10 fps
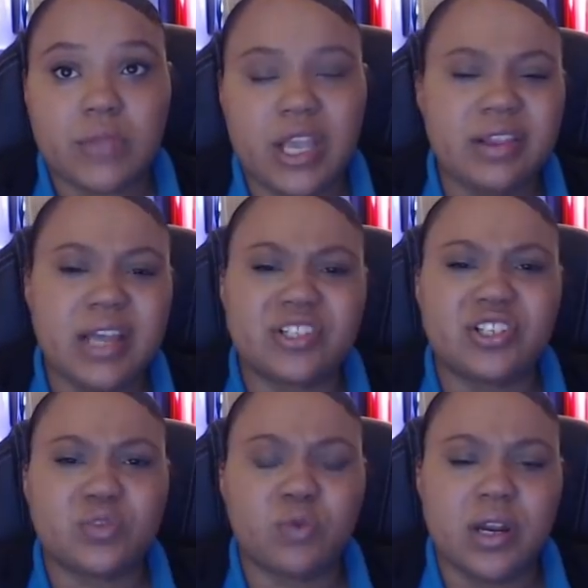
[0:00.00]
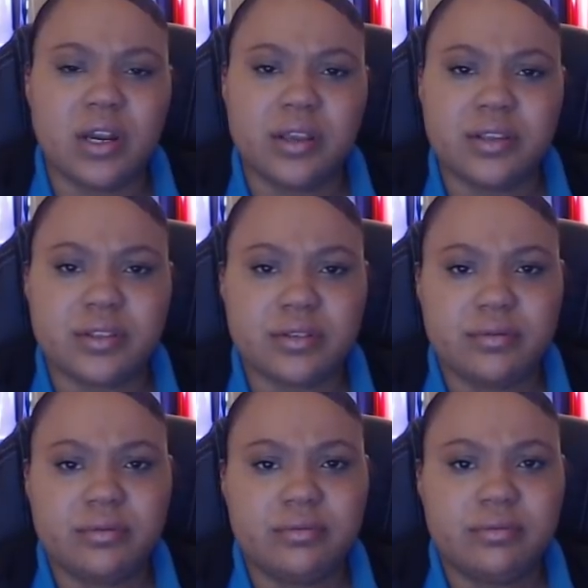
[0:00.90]
And that's just what it is.
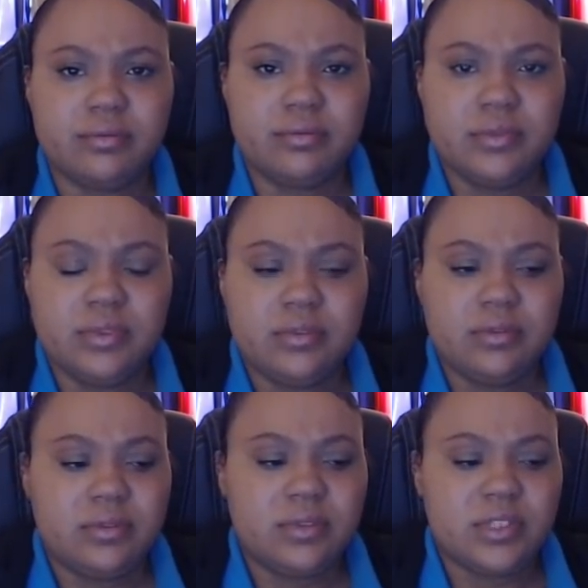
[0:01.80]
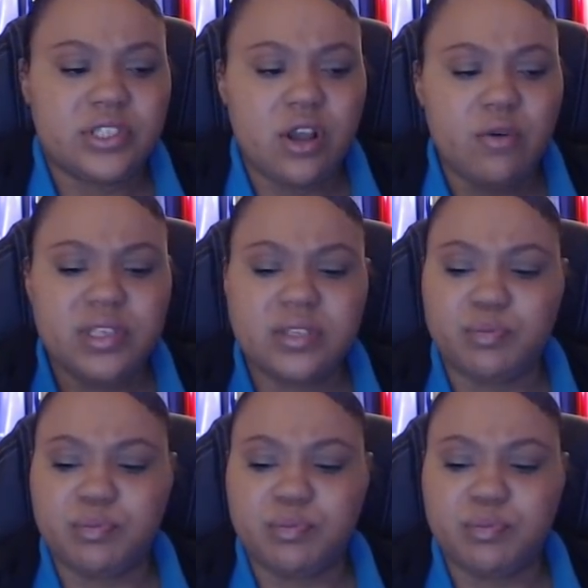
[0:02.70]
There's always